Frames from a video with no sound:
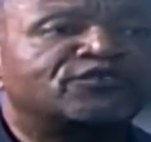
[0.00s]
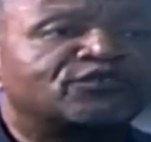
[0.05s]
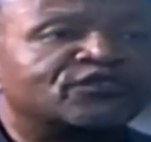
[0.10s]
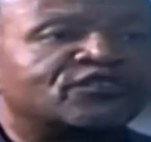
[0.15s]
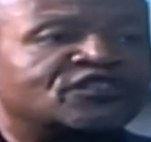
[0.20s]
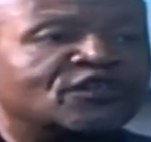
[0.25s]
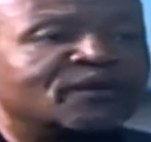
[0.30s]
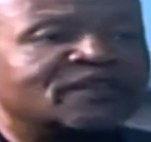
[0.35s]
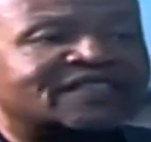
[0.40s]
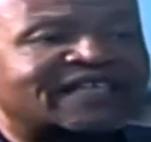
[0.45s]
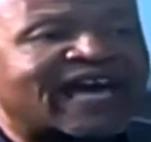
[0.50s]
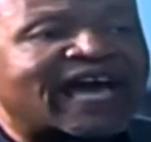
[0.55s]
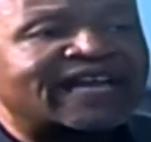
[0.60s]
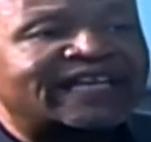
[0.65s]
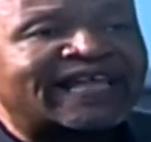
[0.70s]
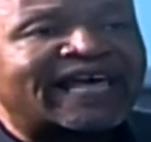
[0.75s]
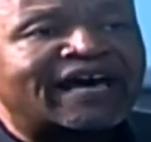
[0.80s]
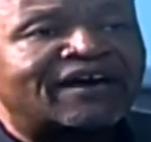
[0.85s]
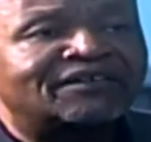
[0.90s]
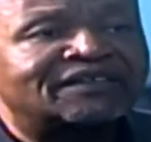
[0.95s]
suicide
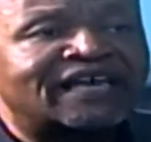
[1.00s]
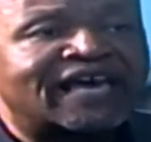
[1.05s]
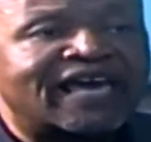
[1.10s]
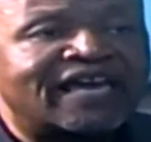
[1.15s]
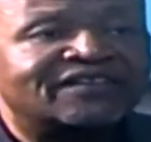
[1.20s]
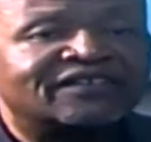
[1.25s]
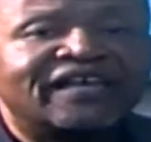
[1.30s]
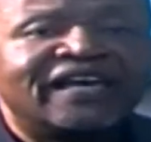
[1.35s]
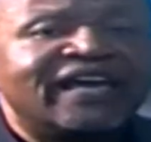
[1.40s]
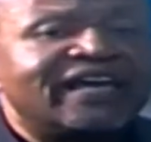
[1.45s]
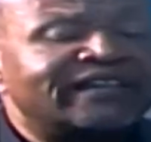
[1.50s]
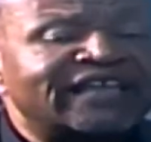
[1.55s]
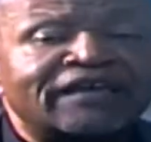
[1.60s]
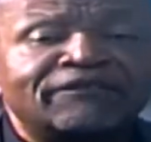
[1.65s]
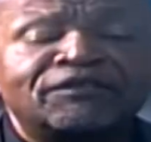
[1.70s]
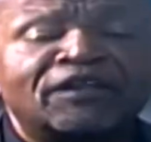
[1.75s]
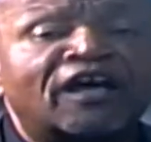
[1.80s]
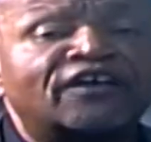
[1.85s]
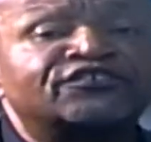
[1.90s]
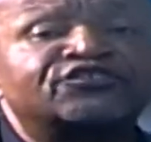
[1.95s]
nowadays, they've
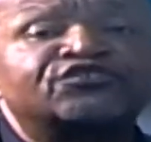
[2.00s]
lost